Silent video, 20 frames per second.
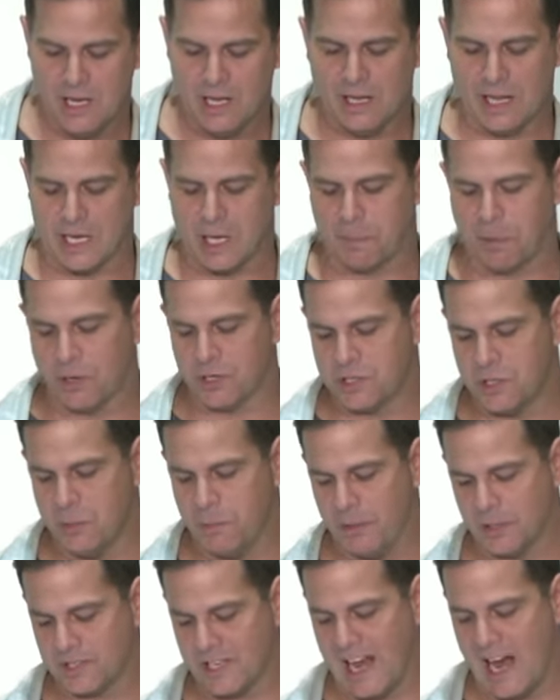Like a person who
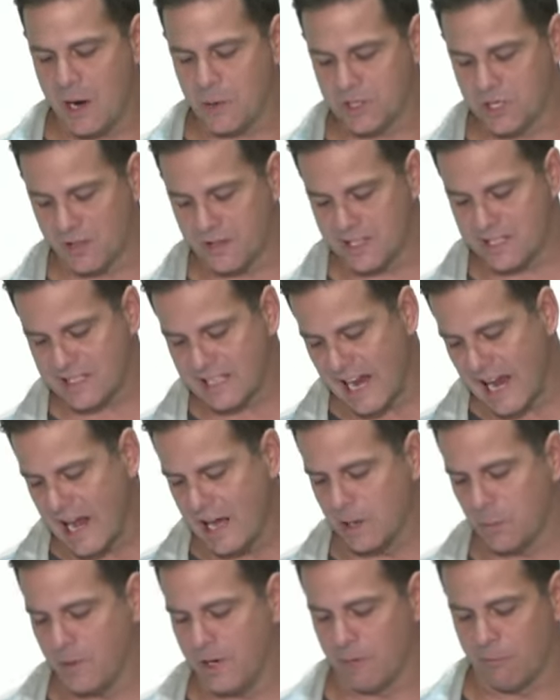builds a house on the
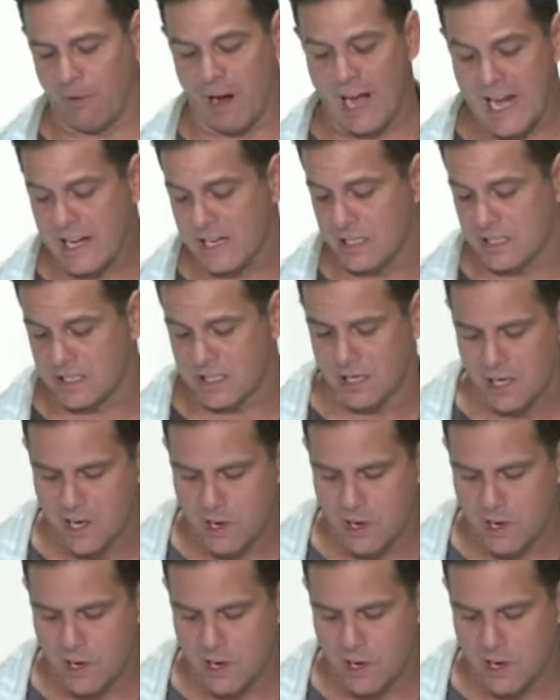sand, when it rains,